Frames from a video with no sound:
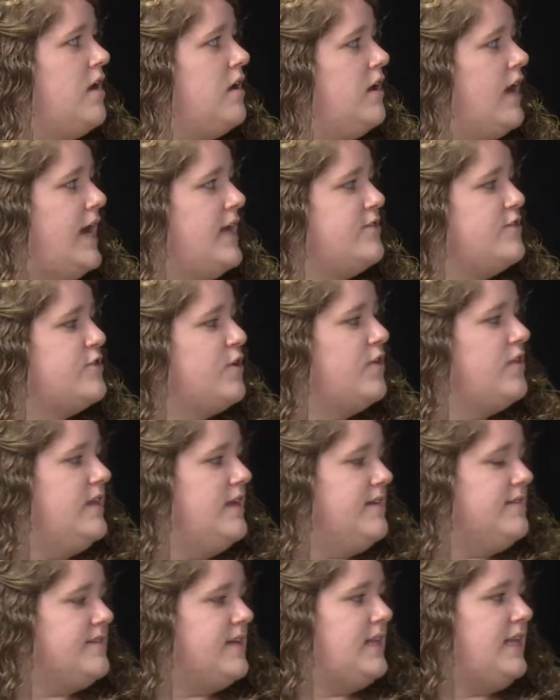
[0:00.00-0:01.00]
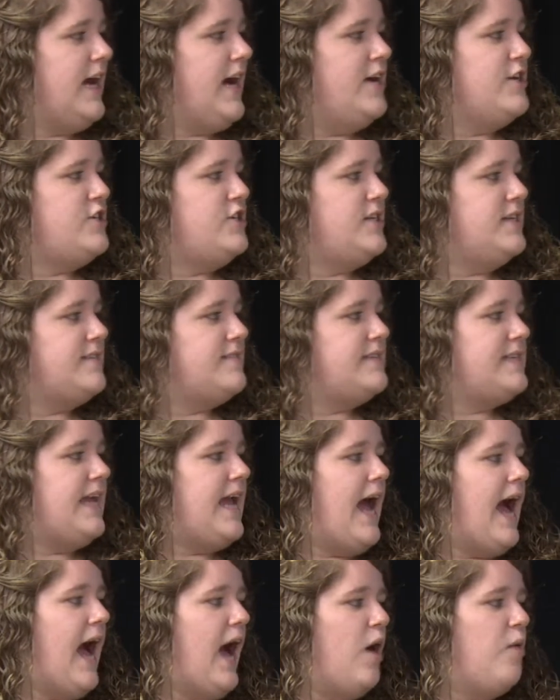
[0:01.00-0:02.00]
And so this allows you to see
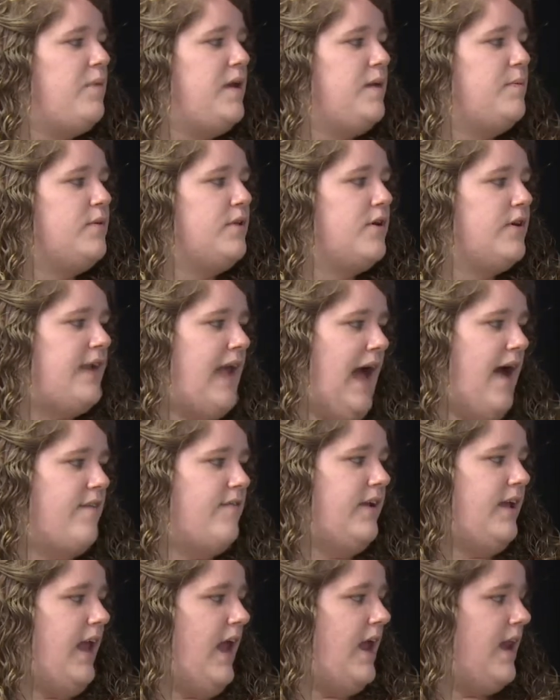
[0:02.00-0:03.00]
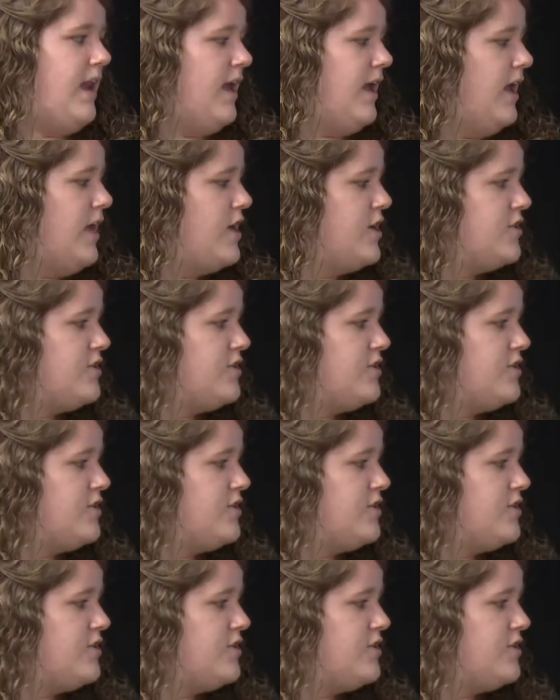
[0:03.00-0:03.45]
how people are navigating.